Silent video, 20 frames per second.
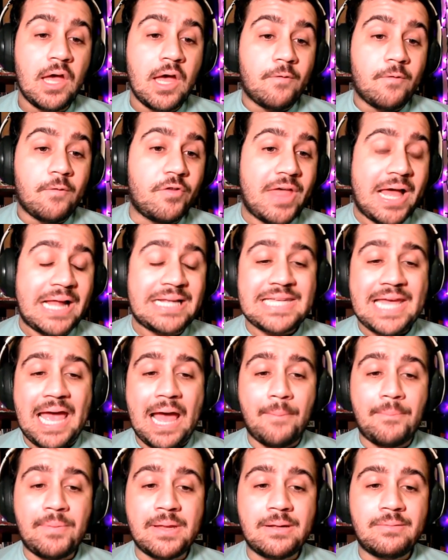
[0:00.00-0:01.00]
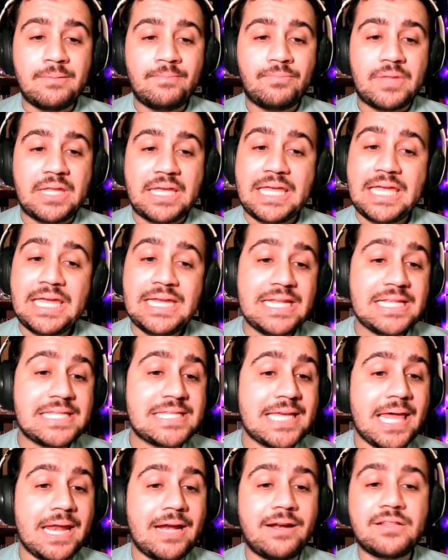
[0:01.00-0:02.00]
For that to happen, he needs
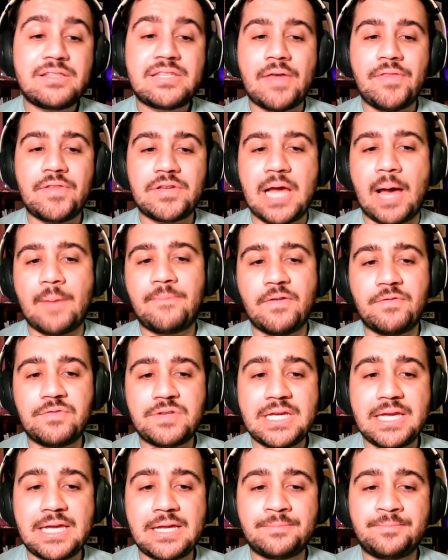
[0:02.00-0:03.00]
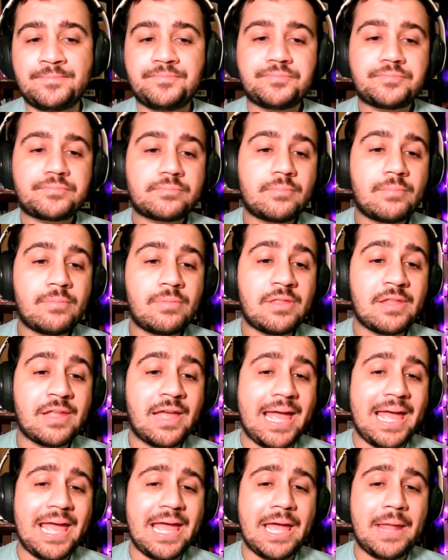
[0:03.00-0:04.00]
to get it inside the top 15.
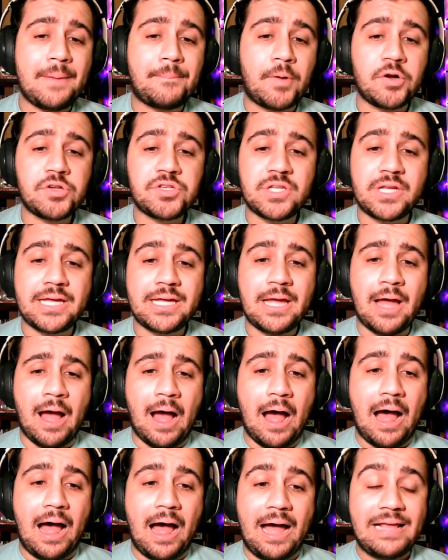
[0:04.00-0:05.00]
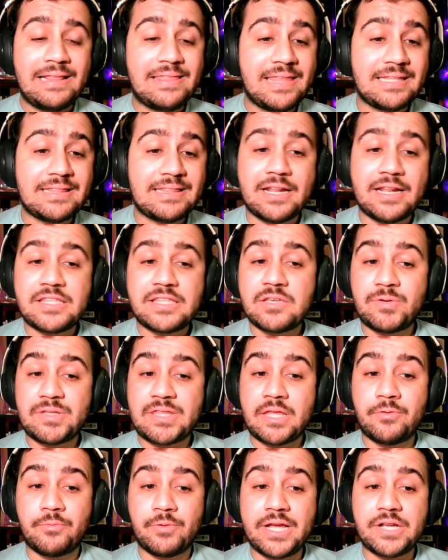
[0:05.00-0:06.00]
And personally, I think that it's
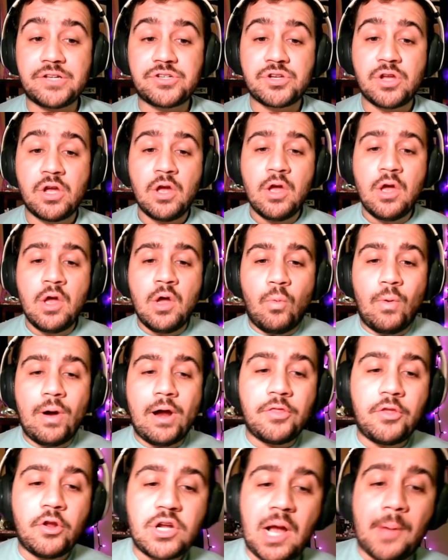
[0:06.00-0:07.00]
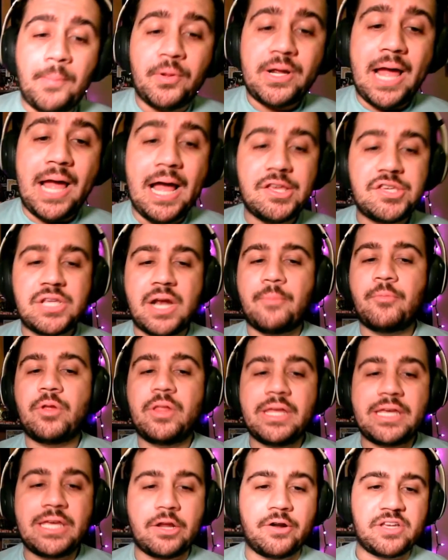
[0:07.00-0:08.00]
within reach, where there are a couple of guys that I'm
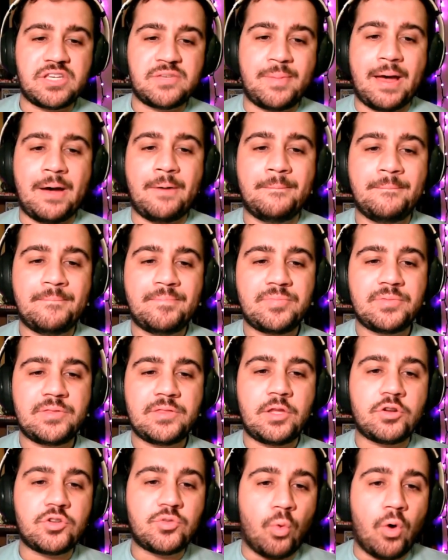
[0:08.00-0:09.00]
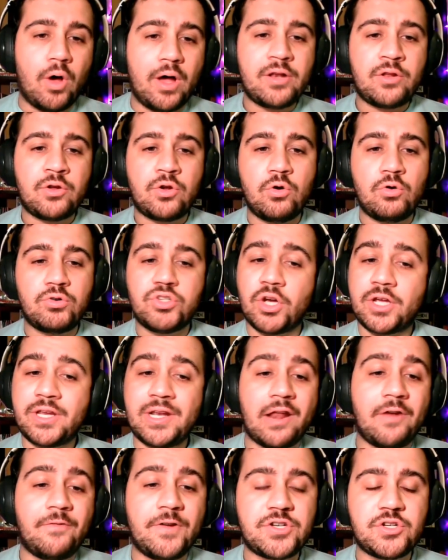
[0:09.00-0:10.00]
really curious about. There's one who took an
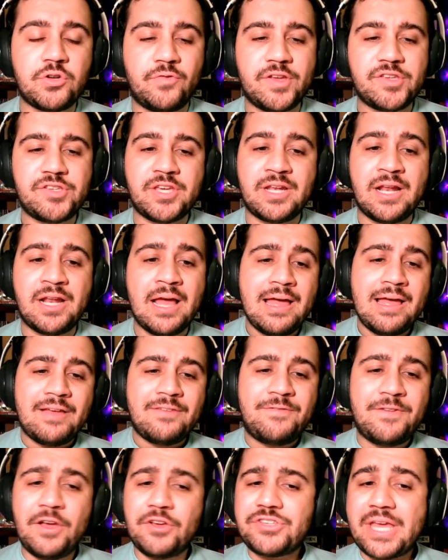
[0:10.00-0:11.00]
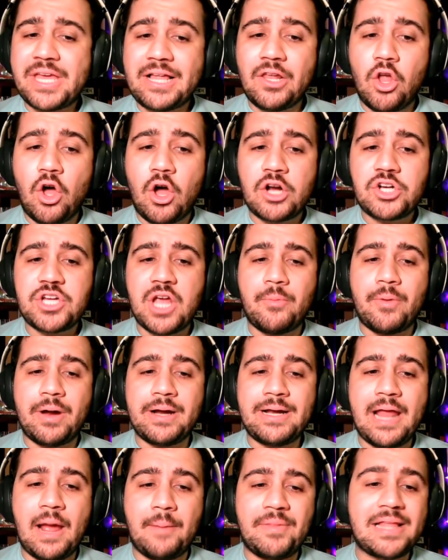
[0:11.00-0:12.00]
unofficial visit, feels like a long shot
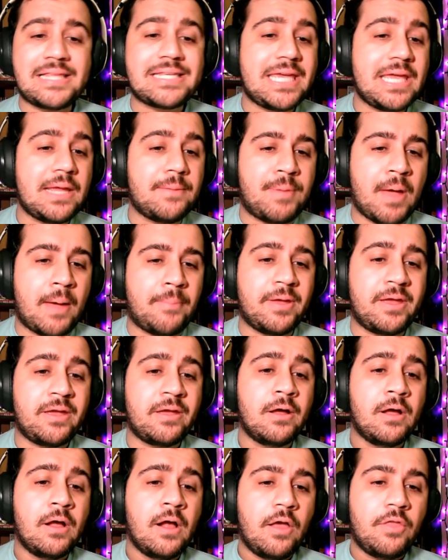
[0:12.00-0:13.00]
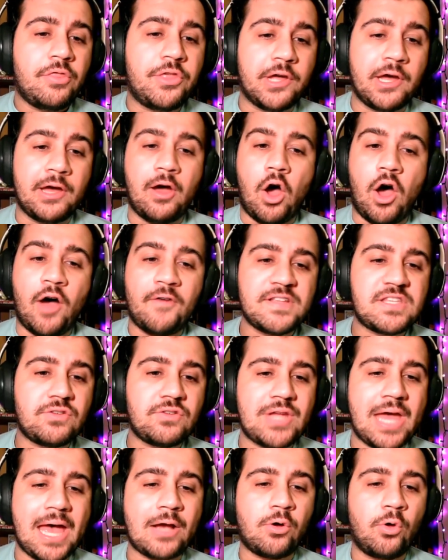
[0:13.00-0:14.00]
right now, but that's Kean Pepe, the offensive
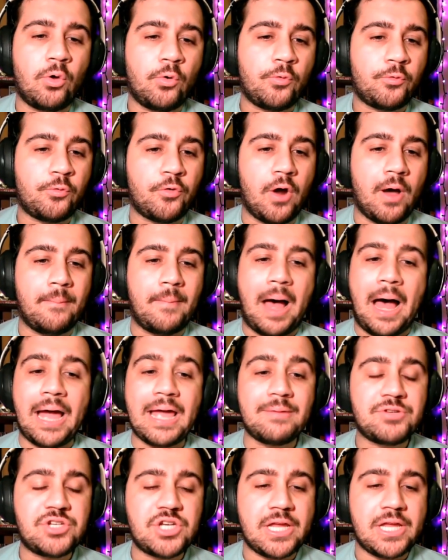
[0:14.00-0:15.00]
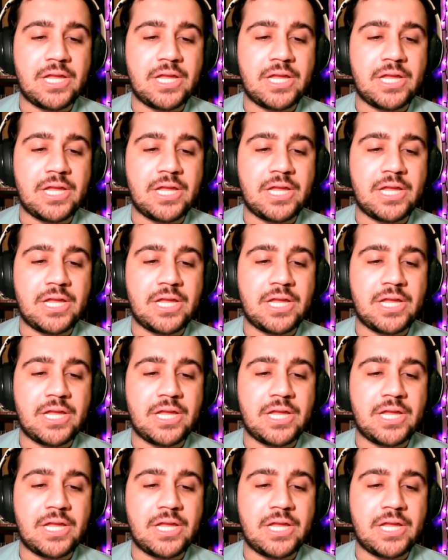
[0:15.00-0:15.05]
tackle from IMG